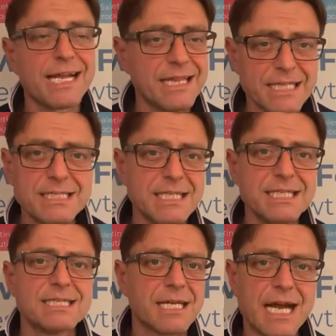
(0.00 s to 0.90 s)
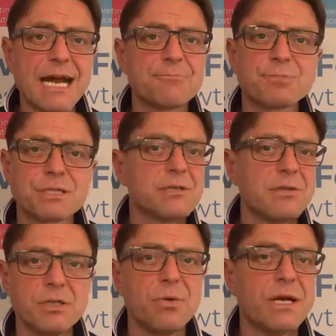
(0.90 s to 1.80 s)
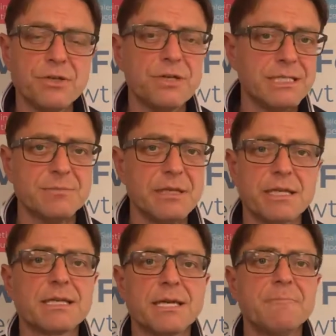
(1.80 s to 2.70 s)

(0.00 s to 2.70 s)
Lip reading: And this is absolutely where you need to be thinking.